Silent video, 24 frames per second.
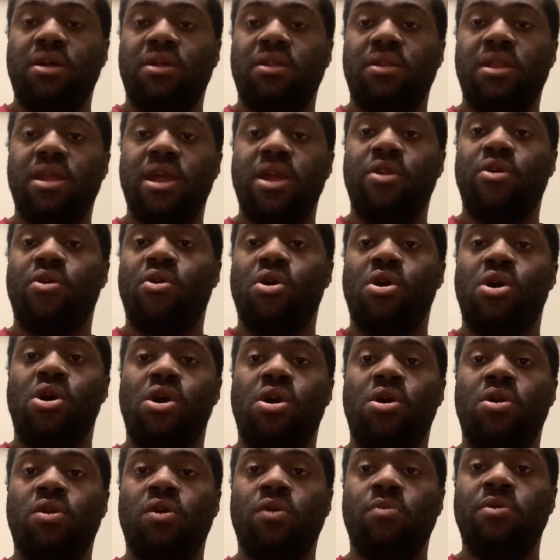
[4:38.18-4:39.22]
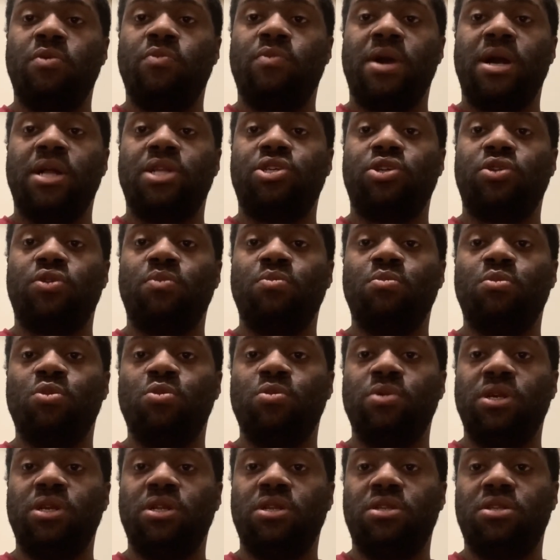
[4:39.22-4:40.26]
Later on, we're watching the
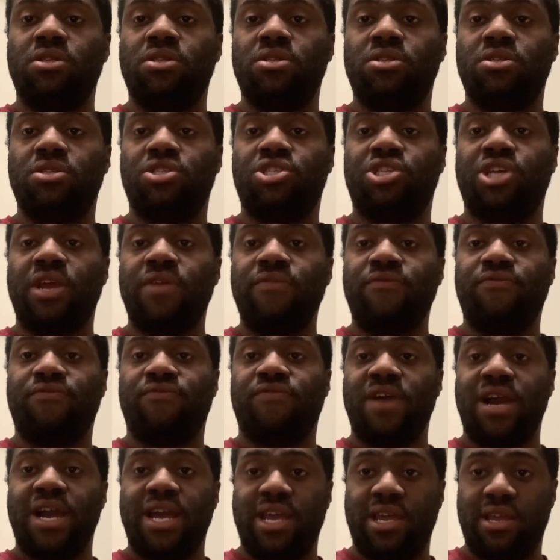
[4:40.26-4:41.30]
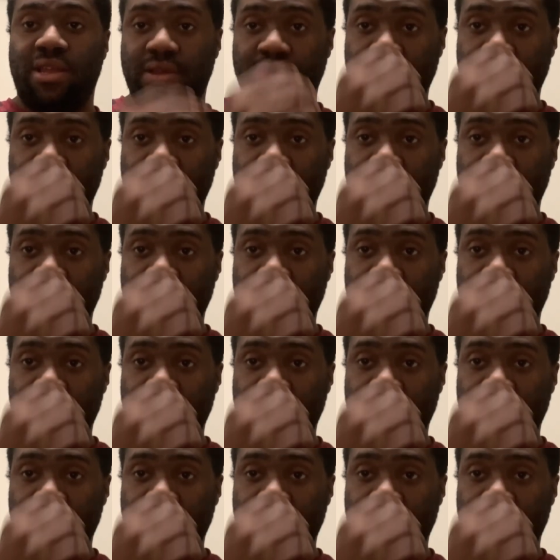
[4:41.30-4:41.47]
movie Chick Fight